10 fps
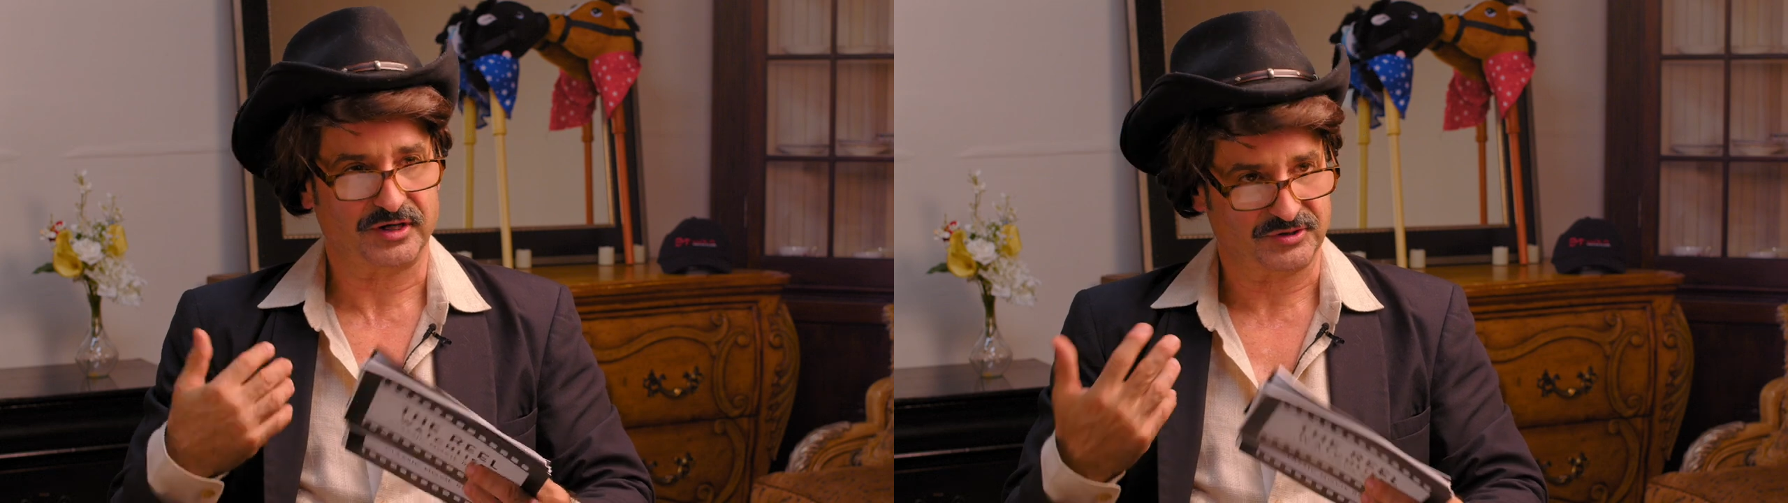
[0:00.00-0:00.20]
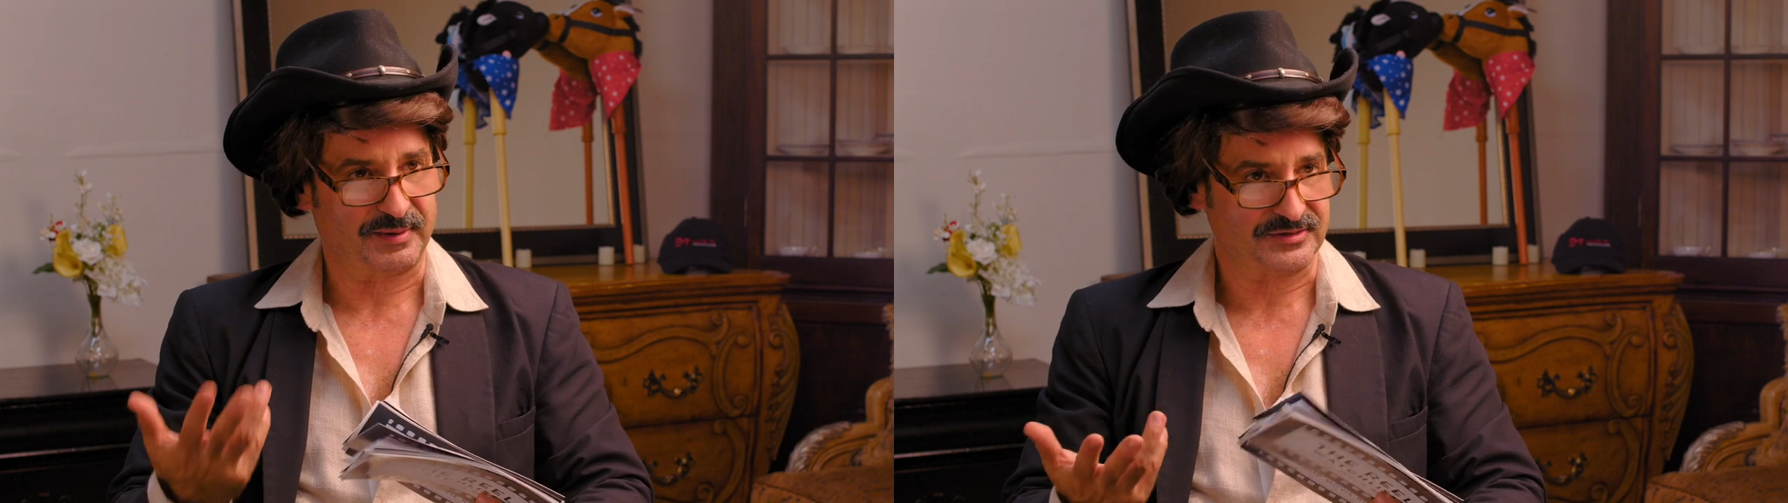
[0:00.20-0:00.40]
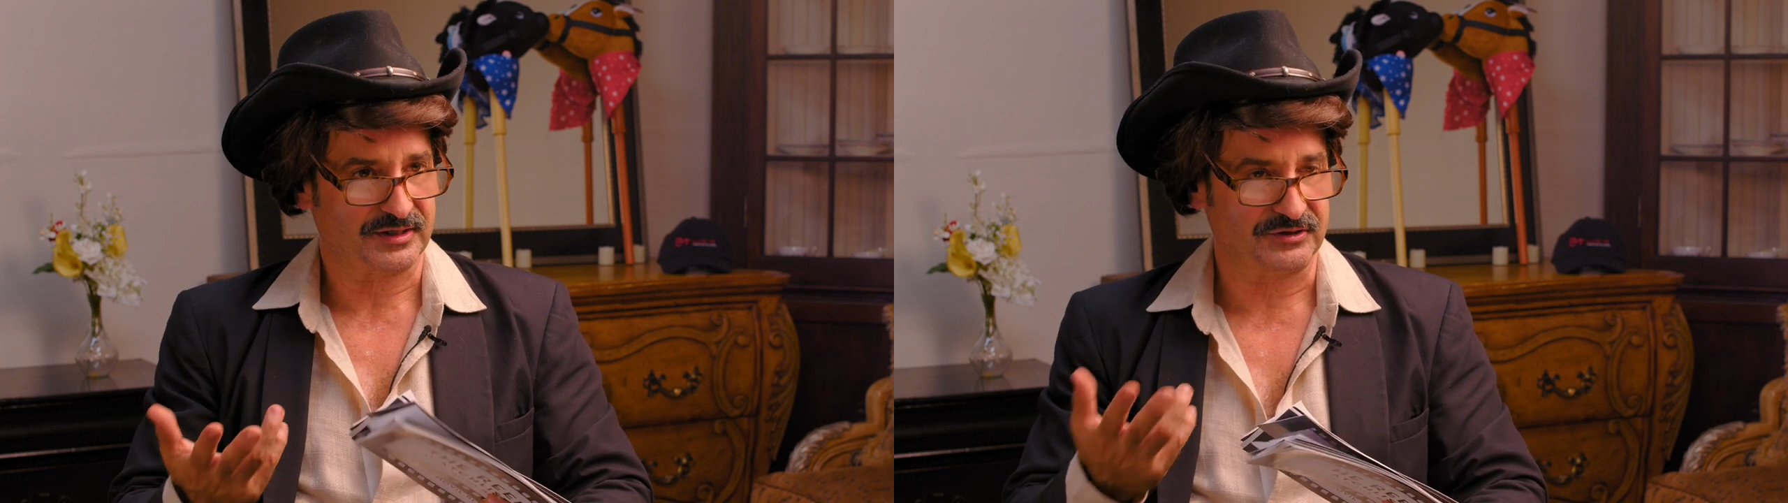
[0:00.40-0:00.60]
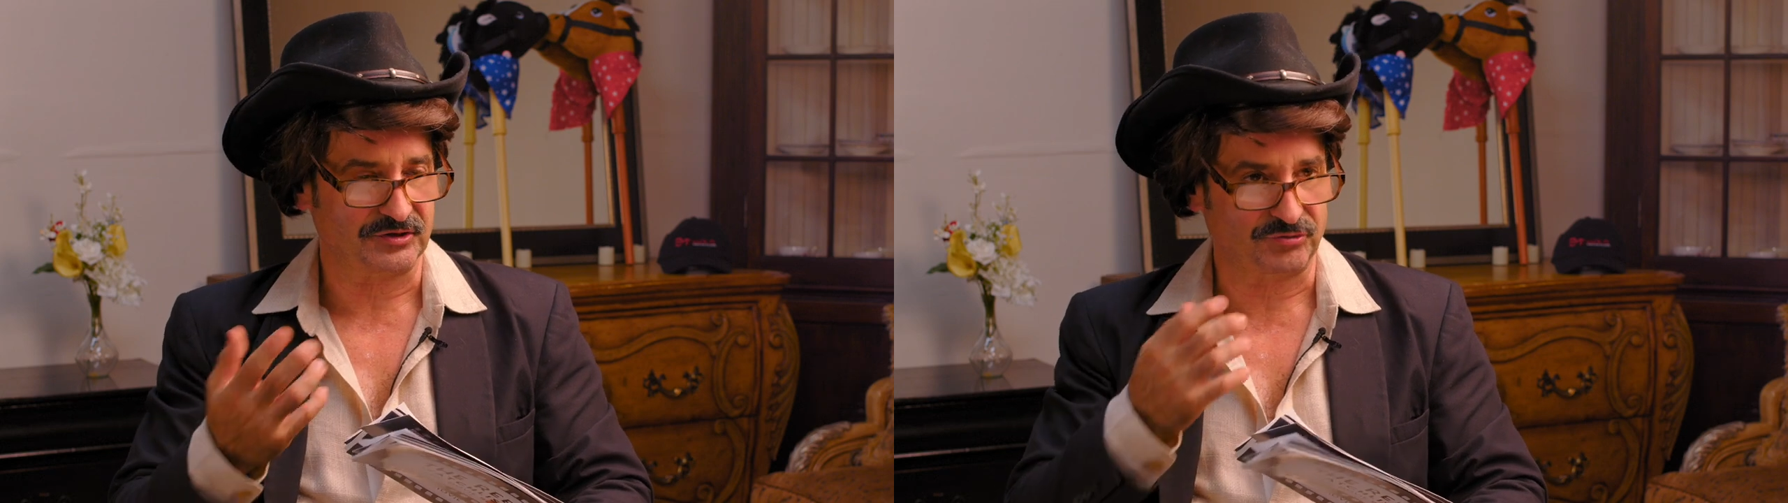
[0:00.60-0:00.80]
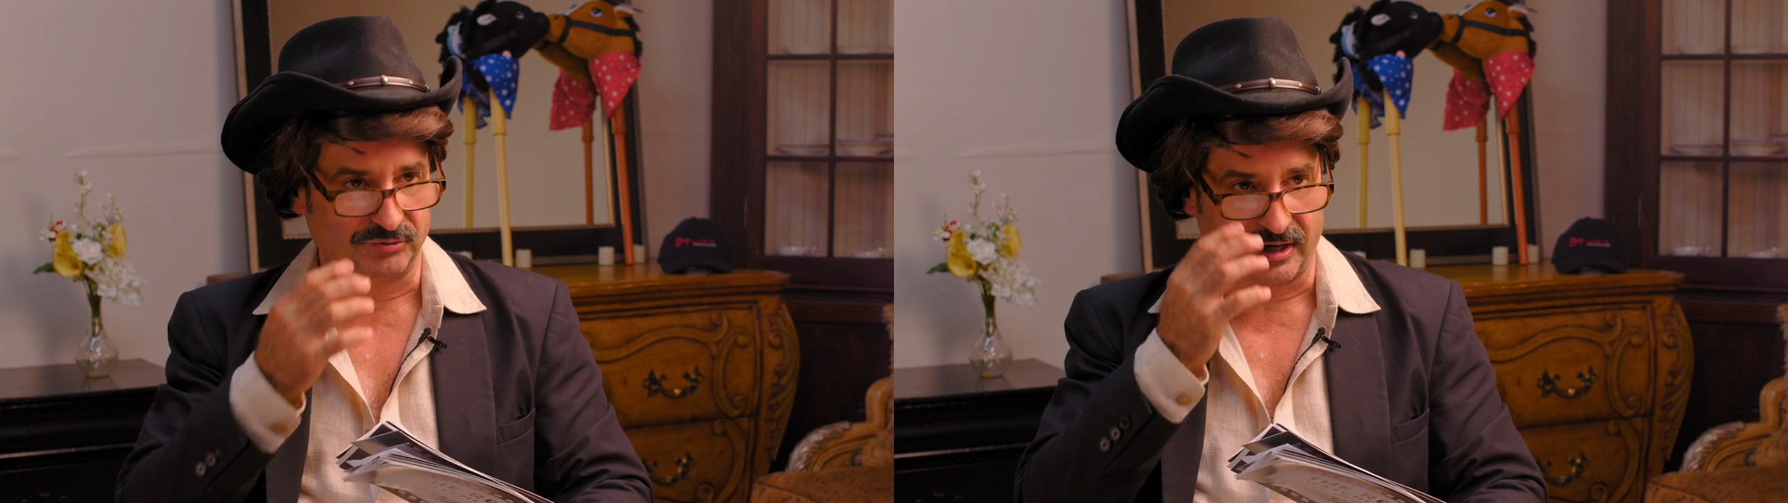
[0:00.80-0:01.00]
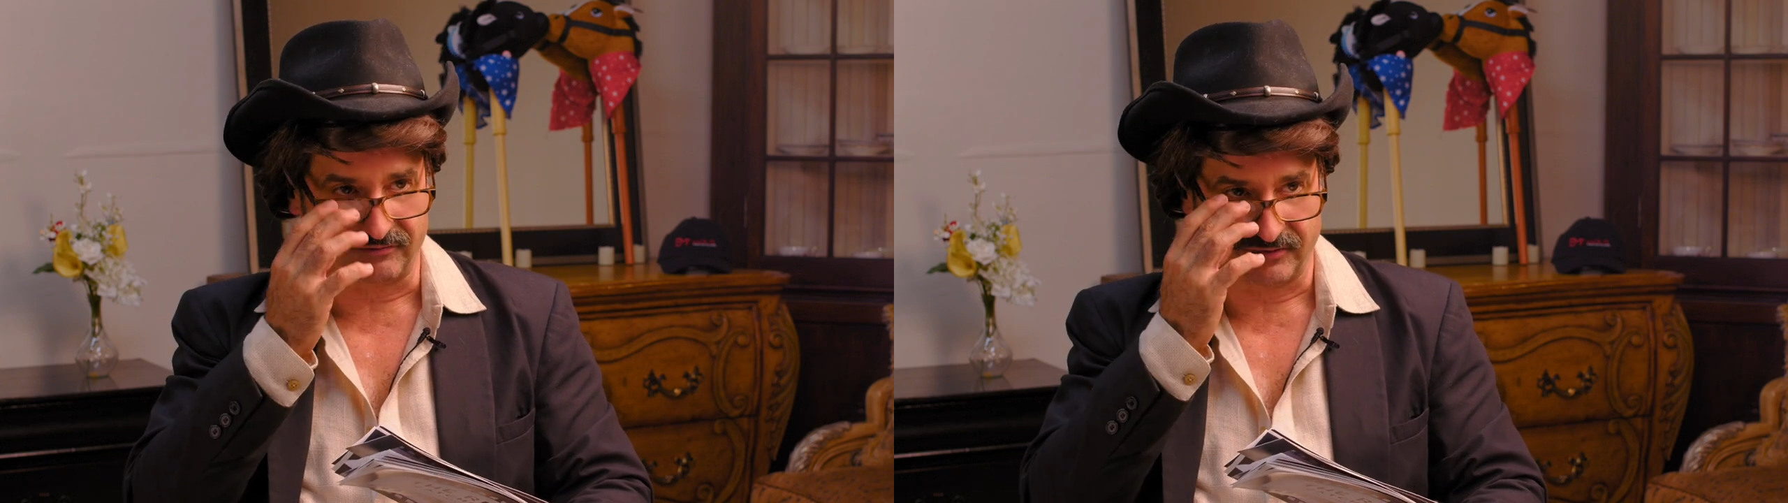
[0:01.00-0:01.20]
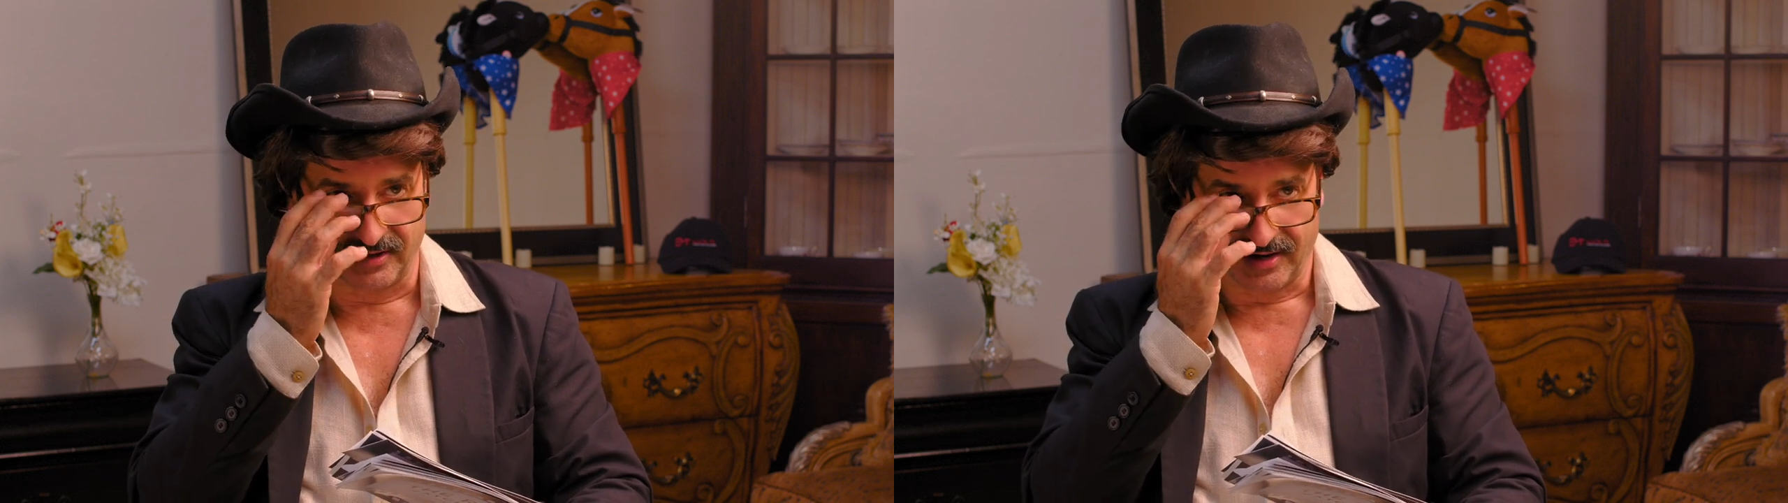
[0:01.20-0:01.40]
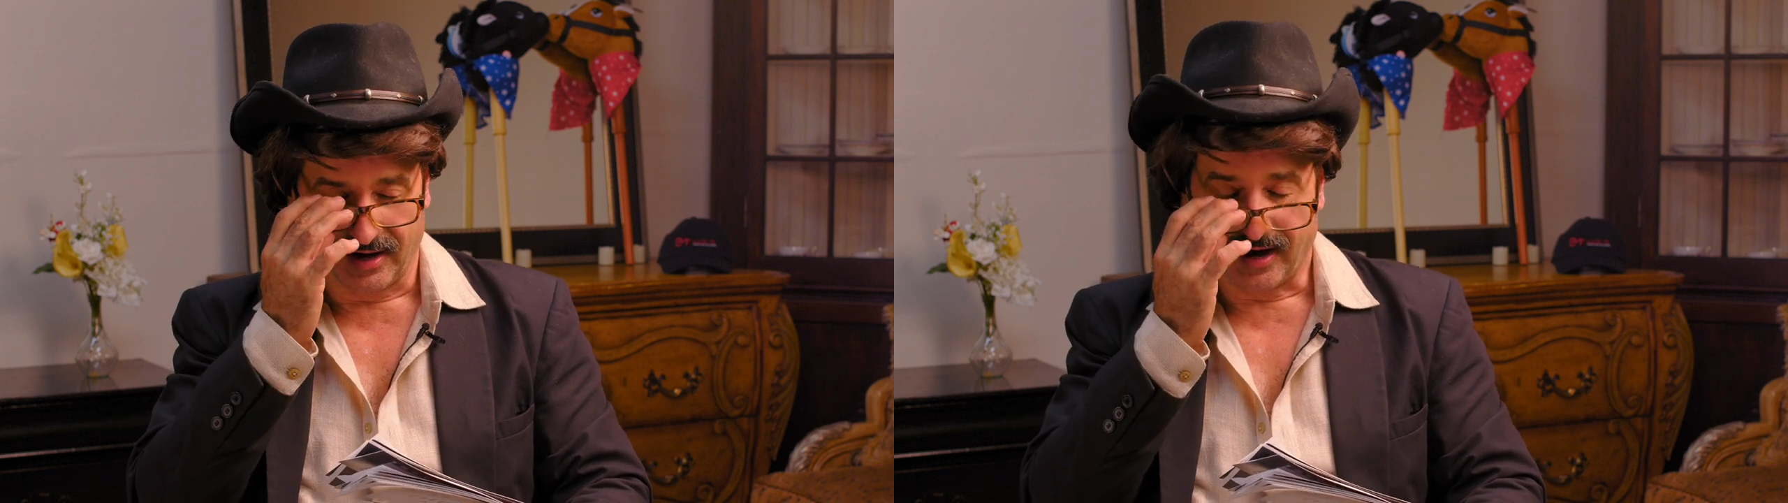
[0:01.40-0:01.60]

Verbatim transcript: is based on their true life. Right.